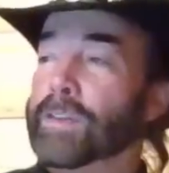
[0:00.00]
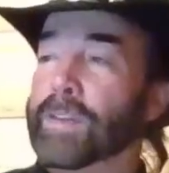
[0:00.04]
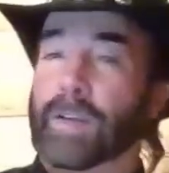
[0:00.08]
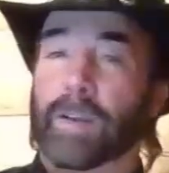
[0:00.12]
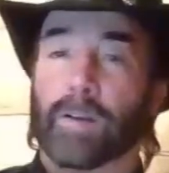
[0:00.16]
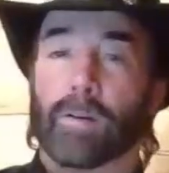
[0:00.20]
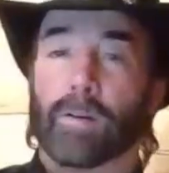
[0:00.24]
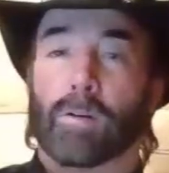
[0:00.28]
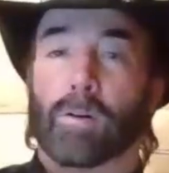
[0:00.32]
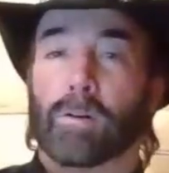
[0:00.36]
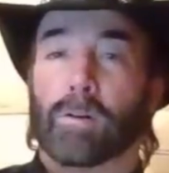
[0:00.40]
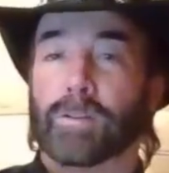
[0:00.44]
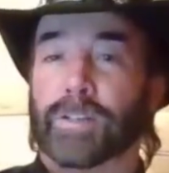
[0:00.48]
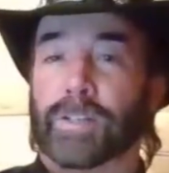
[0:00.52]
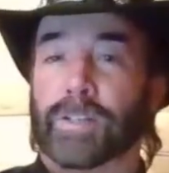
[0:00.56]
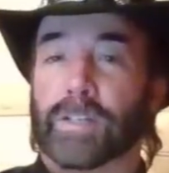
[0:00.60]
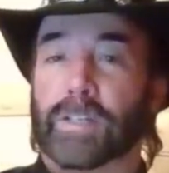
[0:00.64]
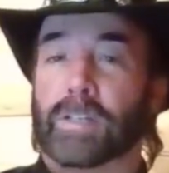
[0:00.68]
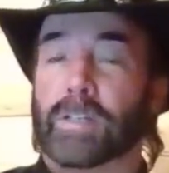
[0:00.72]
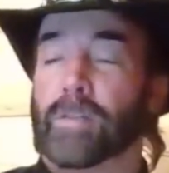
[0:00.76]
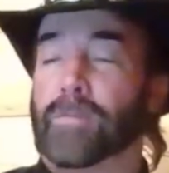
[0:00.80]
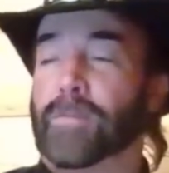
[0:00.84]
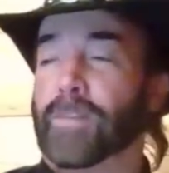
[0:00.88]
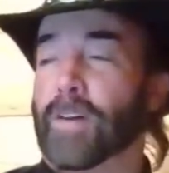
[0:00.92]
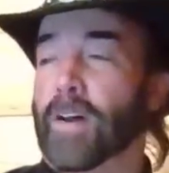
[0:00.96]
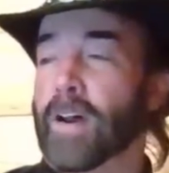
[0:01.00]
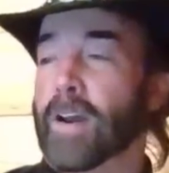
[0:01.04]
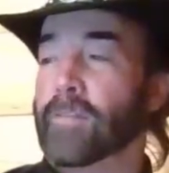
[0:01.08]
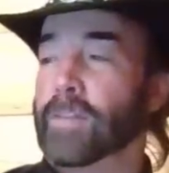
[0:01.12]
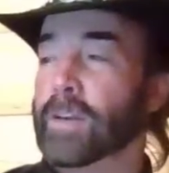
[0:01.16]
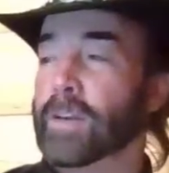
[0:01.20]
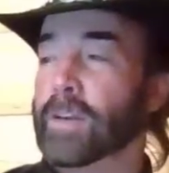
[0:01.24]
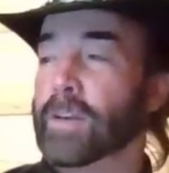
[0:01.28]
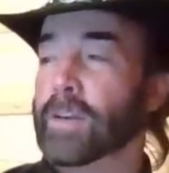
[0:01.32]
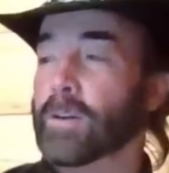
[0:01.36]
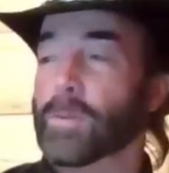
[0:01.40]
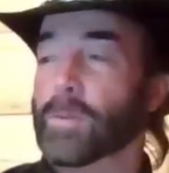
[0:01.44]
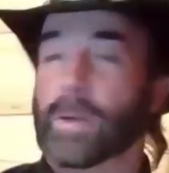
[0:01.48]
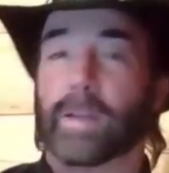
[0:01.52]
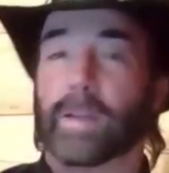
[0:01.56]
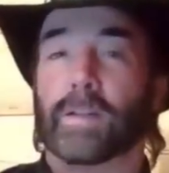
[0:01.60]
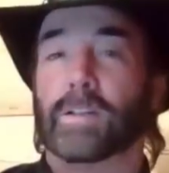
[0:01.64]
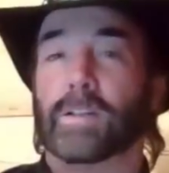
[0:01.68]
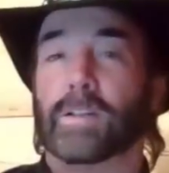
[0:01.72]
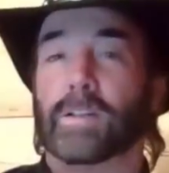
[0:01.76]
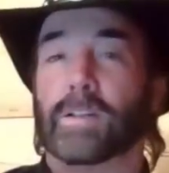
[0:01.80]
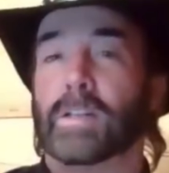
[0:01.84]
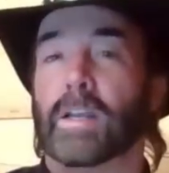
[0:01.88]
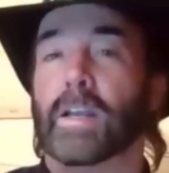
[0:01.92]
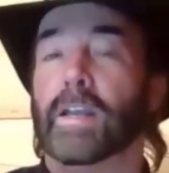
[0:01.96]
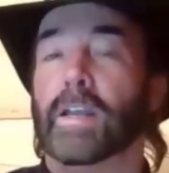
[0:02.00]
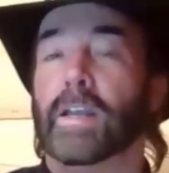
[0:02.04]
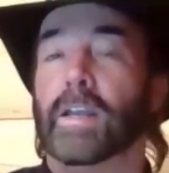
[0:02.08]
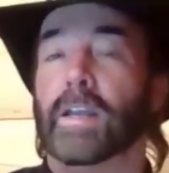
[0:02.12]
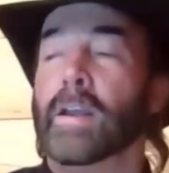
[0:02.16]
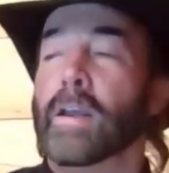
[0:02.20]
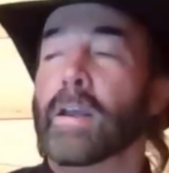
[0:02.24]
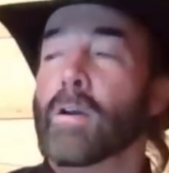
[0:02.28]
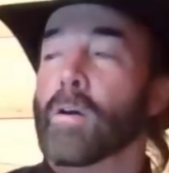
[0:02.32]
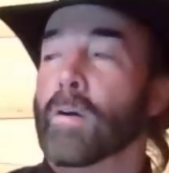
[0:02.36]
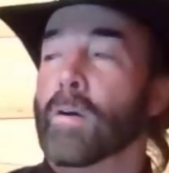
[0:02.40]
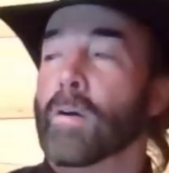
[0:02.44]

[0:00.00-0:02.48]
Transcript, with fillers: Is it going to hold 65 here, or are we going to see